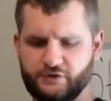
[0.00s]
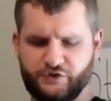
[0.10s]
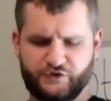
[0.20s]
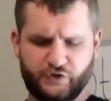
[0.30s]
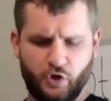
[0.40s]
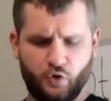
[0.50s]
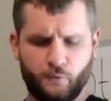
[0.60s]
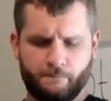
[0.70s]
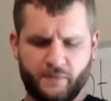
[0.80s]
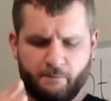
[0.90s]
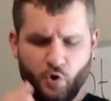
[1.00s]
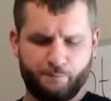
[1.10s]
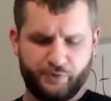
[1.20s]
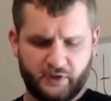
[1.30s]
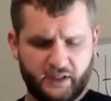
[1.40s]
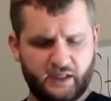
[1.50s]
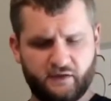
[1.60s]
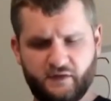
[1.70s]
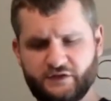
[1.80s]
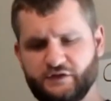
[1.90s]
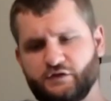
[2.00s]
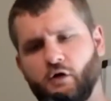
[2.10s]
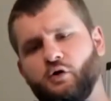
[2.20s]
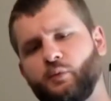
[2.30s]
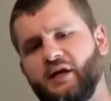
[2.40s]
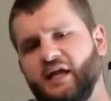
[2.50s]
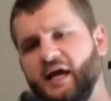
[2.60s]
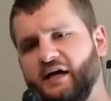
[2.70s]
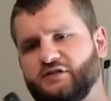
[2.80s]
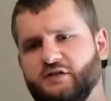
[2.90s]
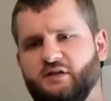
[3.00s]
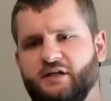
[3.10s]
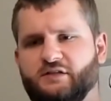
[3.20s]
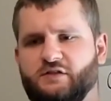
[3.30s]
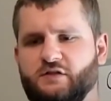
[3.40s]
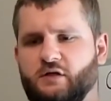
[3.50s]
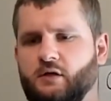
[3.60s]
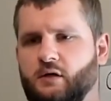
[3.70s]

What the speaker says: So mobility in this is already excellent.